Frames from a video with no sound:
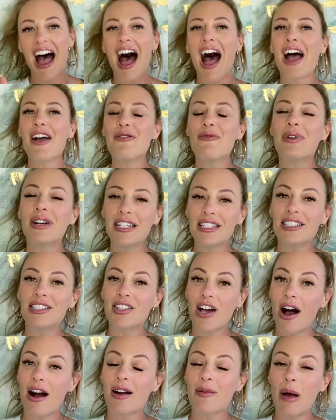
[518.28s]
I wanted to
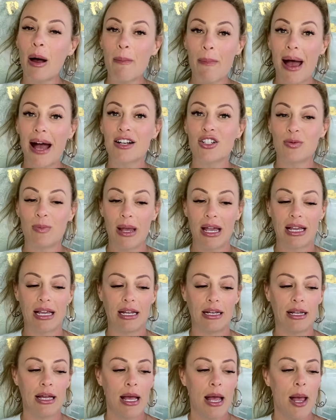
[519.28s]
talk about
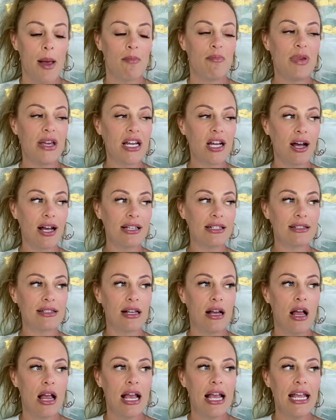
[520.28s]
matchmaking because
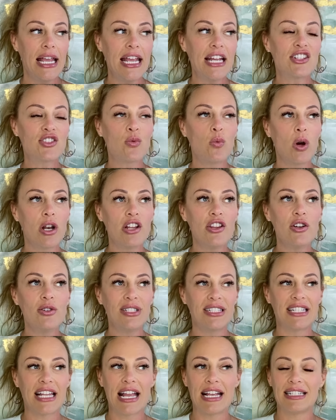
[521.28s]
it's one of those
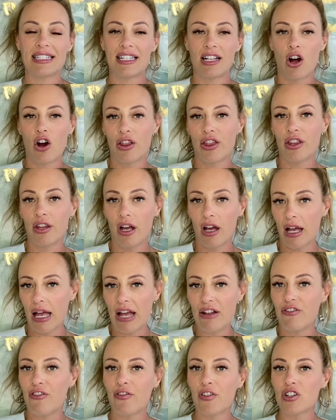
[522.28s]
things that on
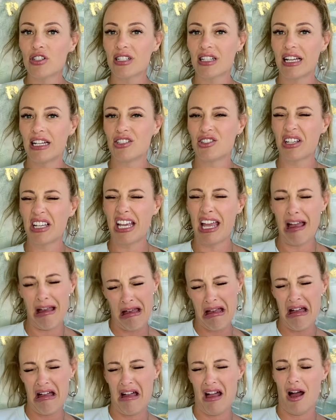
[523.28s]
at first glance, you're like,
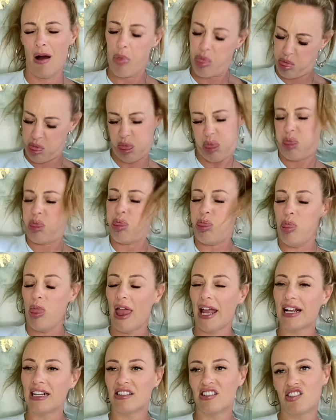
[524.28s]
ugh,
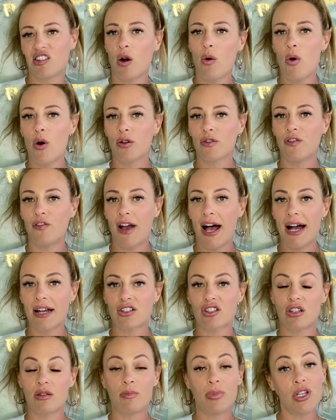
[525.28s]
like it's so old
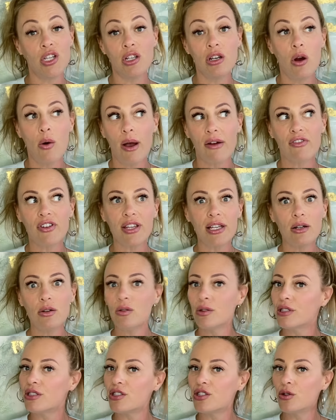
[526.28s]
fashioned, but you know, everything
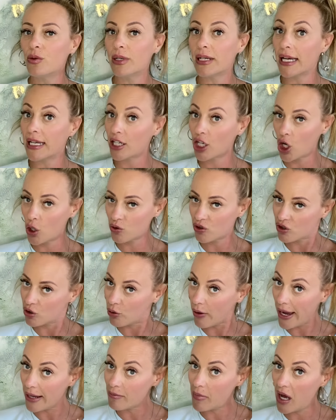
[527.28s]
old is new again, coastal
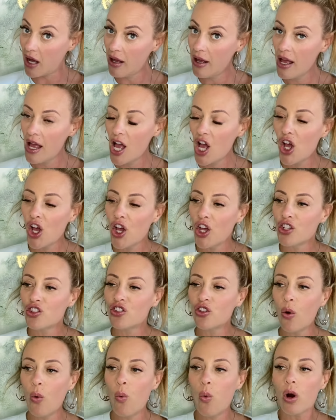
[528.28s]
grandma.
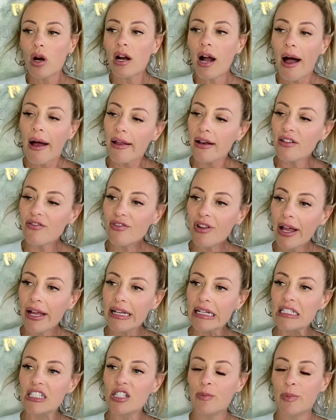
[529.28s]
So we're kind of like
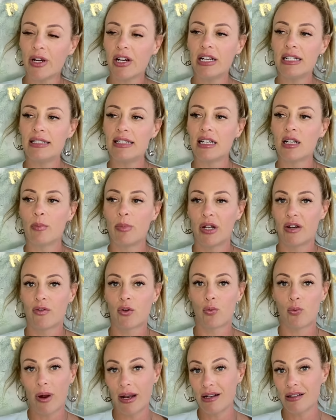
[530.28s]
experiencing a bit of a
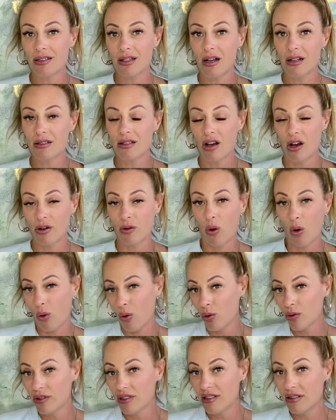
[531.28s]
renaissance on
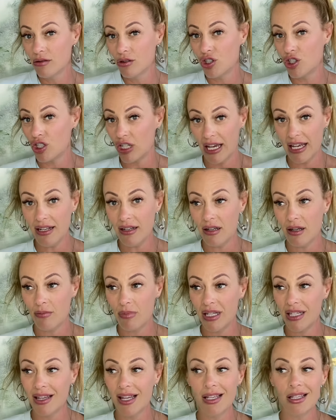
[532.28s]
old shit and
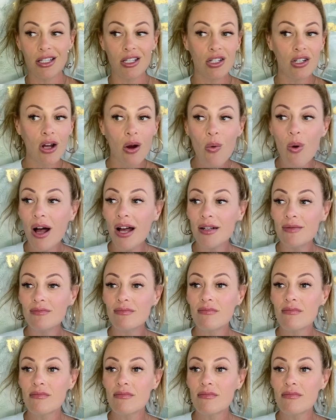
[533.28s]
being like, you know what?